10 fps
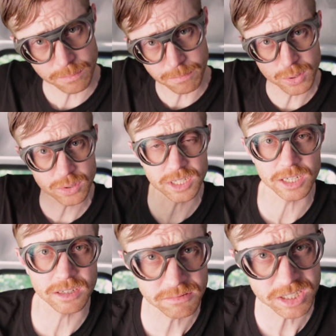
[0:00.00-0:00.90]
some booch,
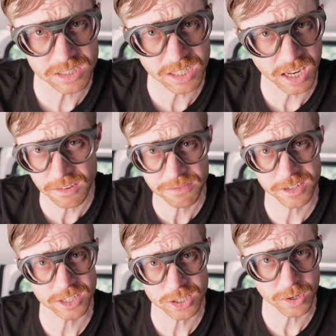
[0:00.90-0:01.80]
and just kind of
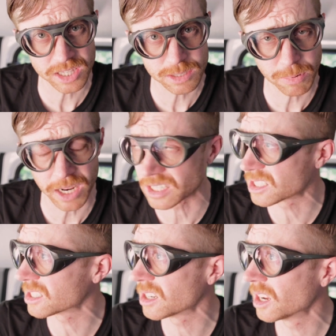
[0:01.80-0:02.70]
enjoy the
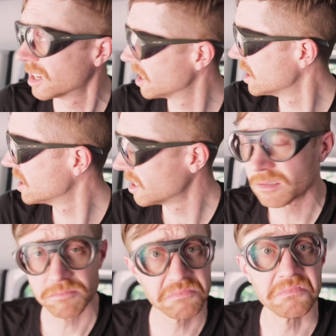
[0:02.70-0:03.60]
space.
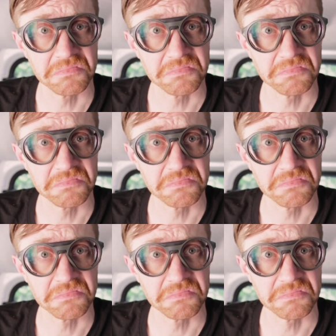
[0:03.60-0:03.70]
We're